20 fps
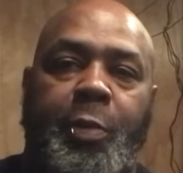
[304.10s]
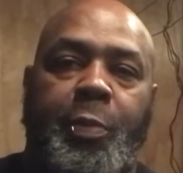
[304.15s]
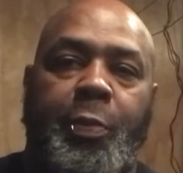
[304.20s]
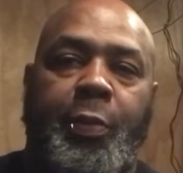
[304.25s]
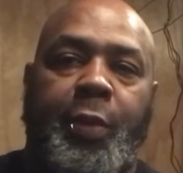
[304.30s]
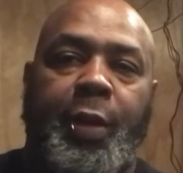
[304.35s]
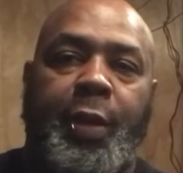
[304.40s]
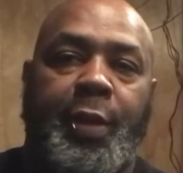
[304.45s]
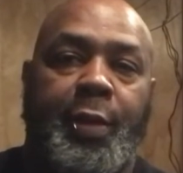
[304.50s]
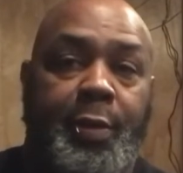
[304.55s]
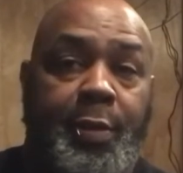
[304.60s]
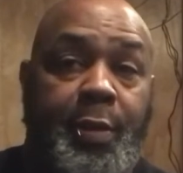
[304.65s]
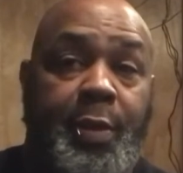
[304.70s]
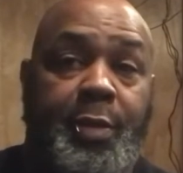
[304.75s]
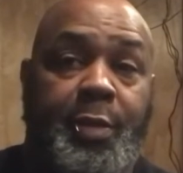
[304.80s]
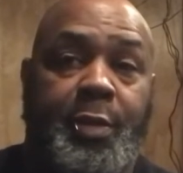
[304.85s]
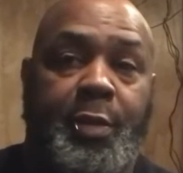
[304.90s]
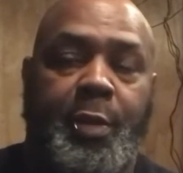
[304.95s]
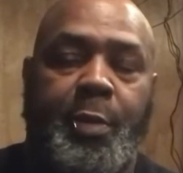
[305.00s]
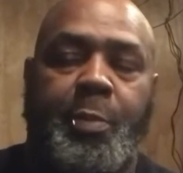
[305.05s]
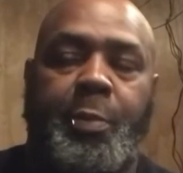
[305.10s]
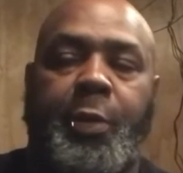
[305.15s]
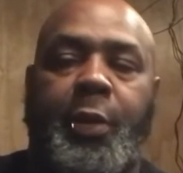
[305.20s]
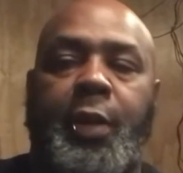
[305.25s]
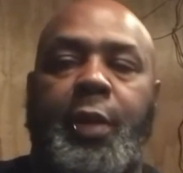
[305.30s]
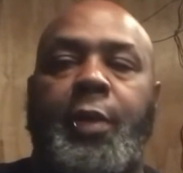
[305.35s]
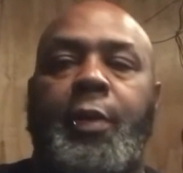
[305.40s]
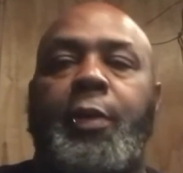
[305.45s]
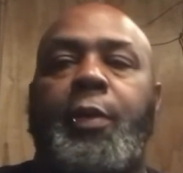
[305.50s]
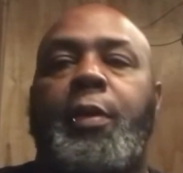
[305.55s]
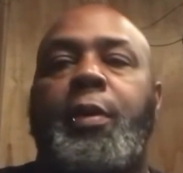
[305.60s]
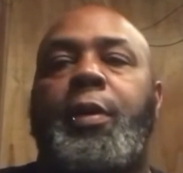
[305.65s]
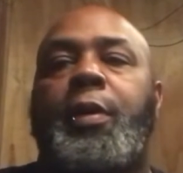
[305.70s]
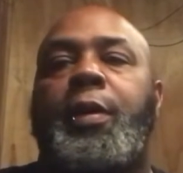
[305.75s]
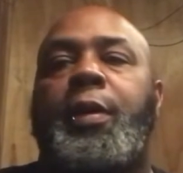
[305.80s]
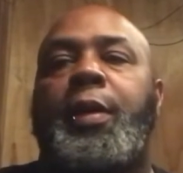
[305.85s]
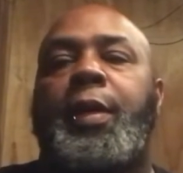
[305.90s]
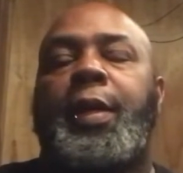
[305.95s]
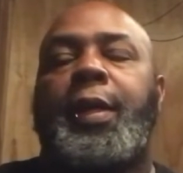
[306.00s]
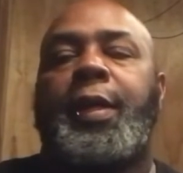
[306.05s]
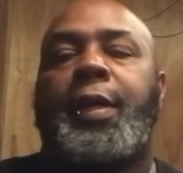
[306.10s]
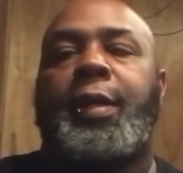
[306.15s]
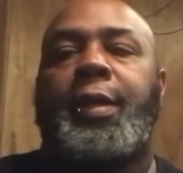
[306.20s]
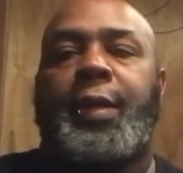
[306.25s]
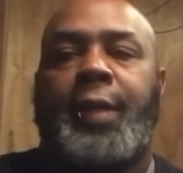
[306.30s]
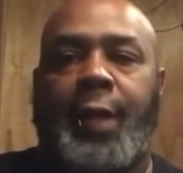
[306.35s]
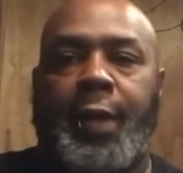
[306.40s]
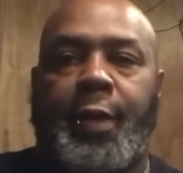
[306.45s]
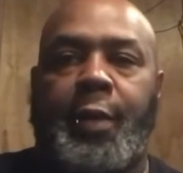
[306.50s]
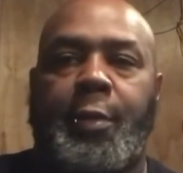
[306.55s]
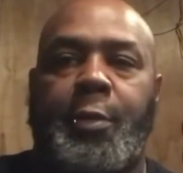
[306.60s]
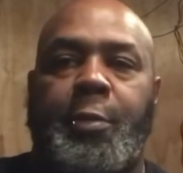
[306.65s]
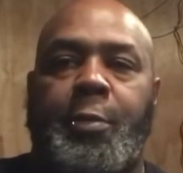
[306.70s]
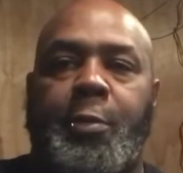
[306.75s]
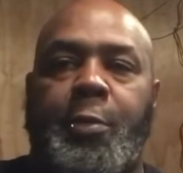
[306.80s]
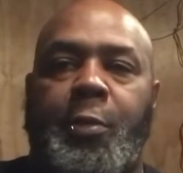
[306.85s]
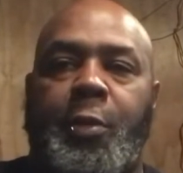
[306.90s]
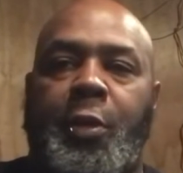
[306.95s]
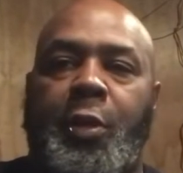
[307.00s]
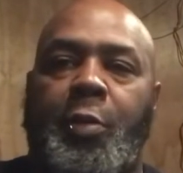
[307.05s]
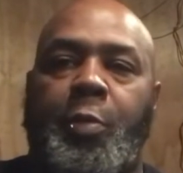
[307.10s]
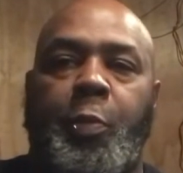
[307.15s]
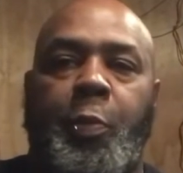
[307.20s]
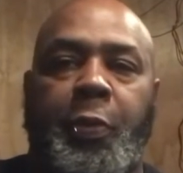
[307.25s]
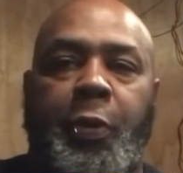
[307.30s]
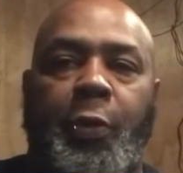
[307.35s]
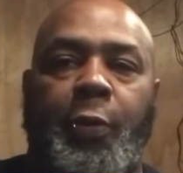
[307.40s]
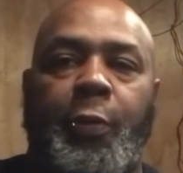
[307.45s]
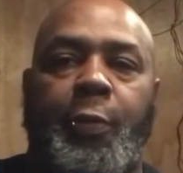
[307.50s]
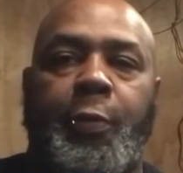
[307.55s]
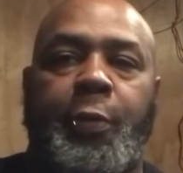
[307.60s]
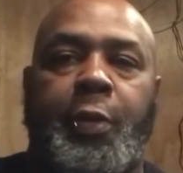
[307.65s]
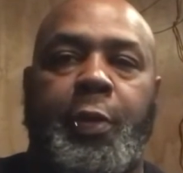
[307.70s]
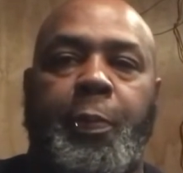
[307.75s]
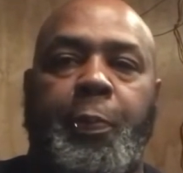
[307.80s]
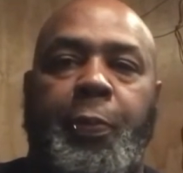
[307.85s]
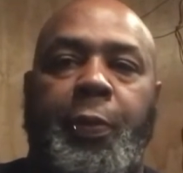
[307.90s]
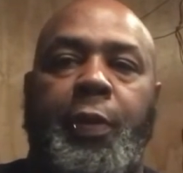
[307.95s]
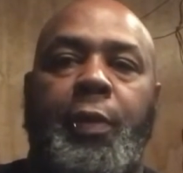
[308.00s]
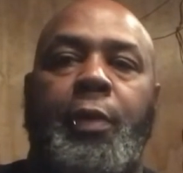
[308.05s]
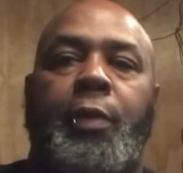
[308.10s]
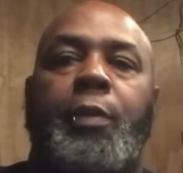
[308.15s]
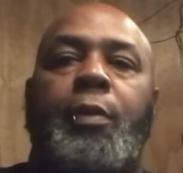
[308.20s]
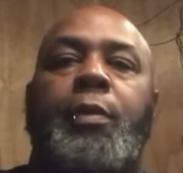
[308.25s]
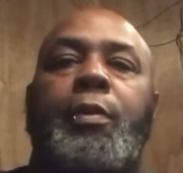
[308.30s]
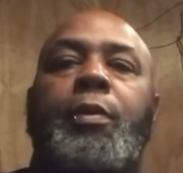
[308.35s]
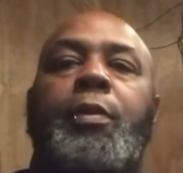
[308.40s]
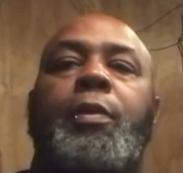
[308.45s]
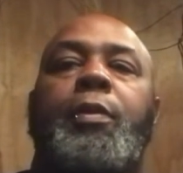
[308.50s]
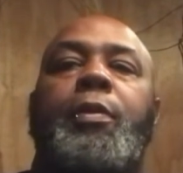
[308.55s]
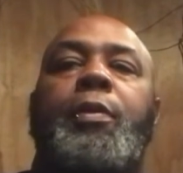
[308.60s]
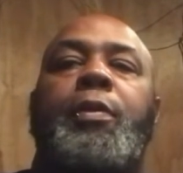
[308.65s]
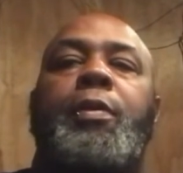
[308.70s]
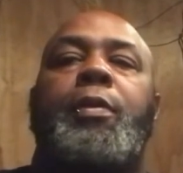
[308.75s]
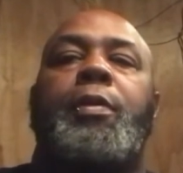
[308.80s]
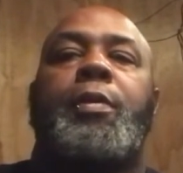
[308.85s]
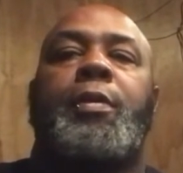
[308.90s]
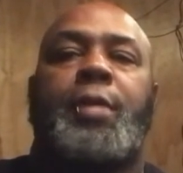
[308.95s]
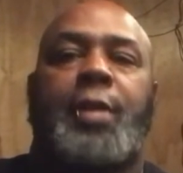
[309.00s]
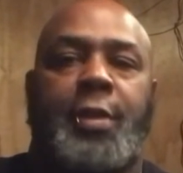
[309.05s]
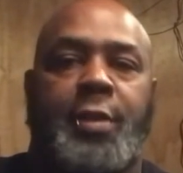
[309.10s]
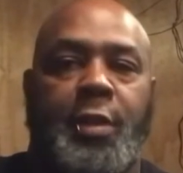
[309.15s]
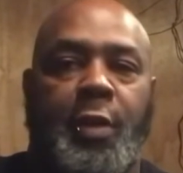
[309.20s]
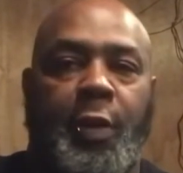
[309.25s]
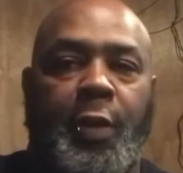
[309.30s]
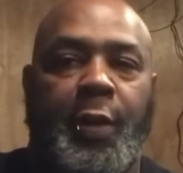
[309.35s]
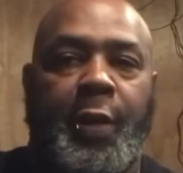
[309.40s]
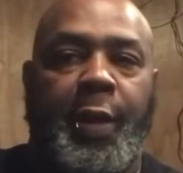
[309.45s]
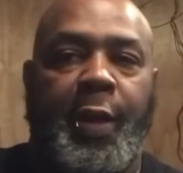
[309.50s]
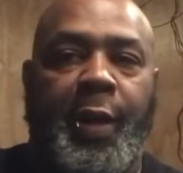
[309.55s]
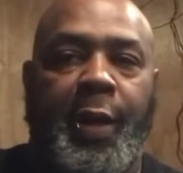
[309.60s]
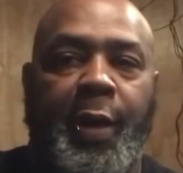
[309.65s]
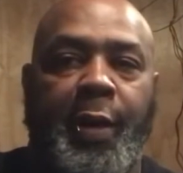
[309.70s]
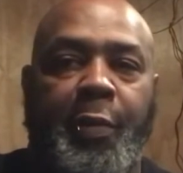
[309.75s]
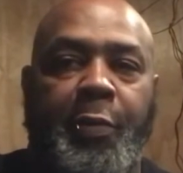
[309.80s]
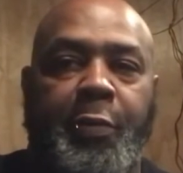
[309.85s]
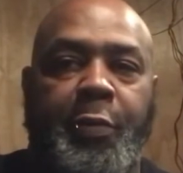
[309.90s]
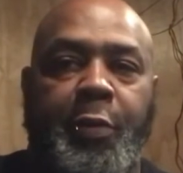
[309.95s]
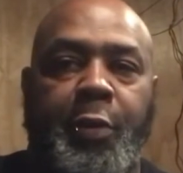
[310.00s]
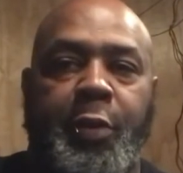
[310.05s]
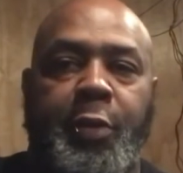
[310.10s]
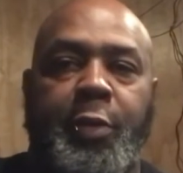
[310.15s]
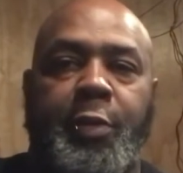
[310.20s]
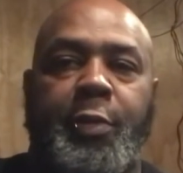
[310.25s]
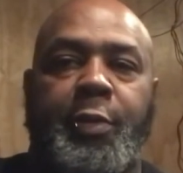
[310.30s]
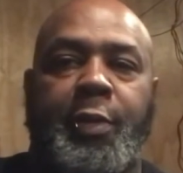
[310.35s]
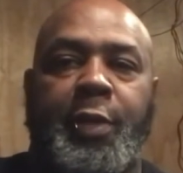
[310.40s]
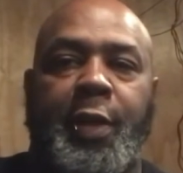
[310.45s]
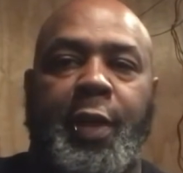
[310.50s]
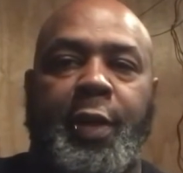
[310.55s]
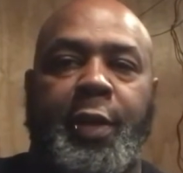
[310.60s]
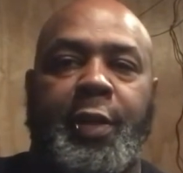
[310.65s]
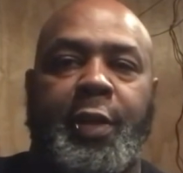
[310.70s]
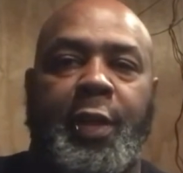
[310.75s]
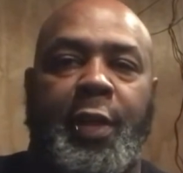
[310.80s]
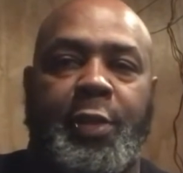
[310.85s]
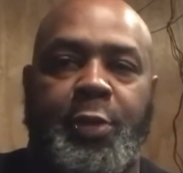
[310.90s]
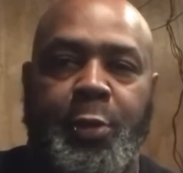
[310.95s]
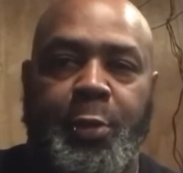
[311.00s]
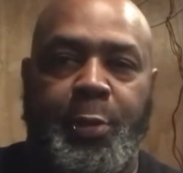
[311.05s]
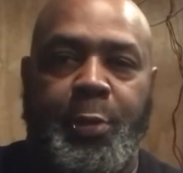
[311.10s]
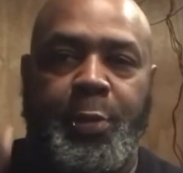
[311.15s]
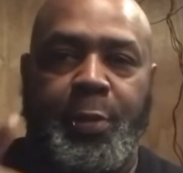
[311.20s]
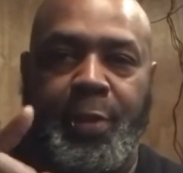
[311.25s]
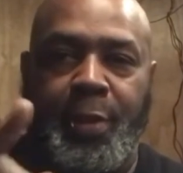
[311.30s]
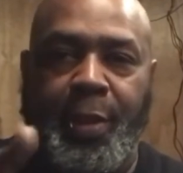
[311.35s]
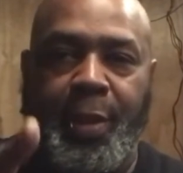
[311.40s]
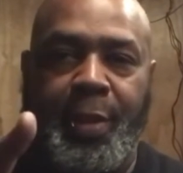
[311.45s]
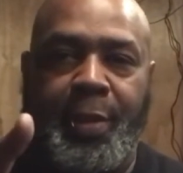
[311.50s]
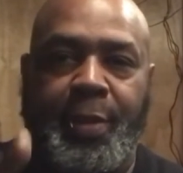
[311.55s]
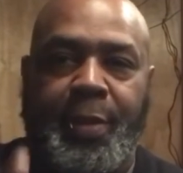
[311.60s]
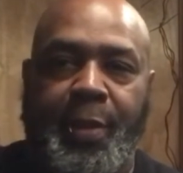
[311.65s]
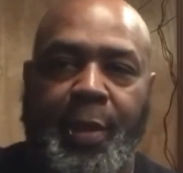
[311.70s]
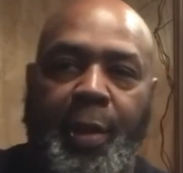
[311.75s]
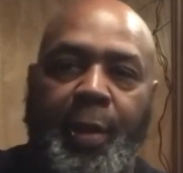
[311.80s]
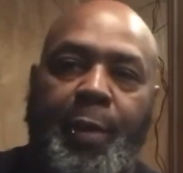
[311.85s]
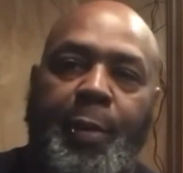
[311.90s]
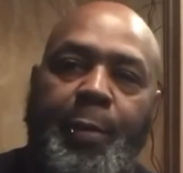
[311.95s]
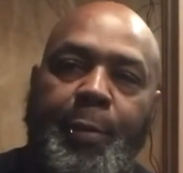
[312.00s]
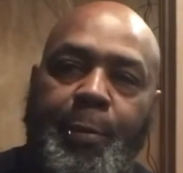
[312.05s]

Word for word: break, a necessary break, and now it will be on with the bill. That's all I have for you. I'll catch you next time.